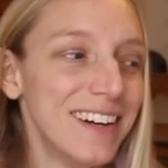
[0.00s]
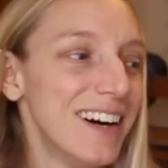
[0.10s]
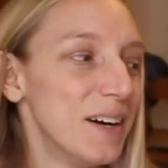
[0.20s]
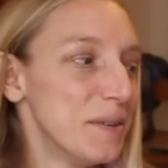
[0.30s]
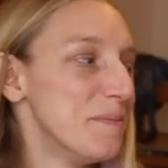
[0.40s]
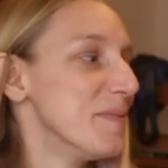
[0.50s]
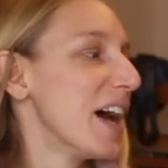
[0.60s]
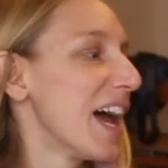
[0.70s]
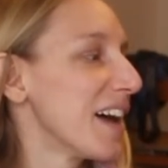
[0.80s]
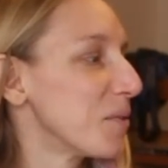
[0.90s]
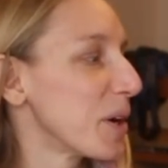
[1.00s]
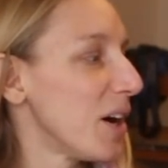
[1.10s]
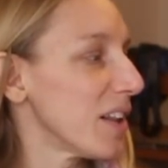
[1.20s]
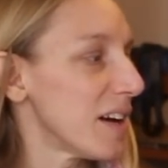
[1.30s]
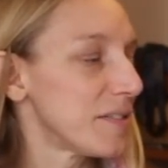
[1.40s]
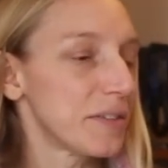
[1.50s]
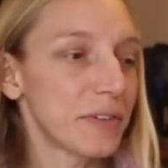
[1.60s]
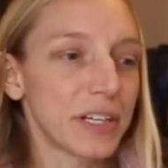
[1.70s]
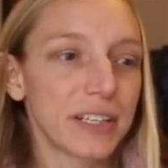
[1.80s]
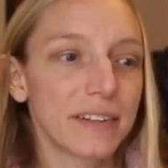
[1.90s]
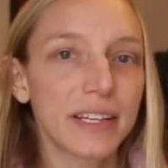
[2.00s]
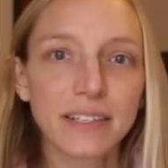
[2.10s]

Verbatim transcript: Um, and we all have different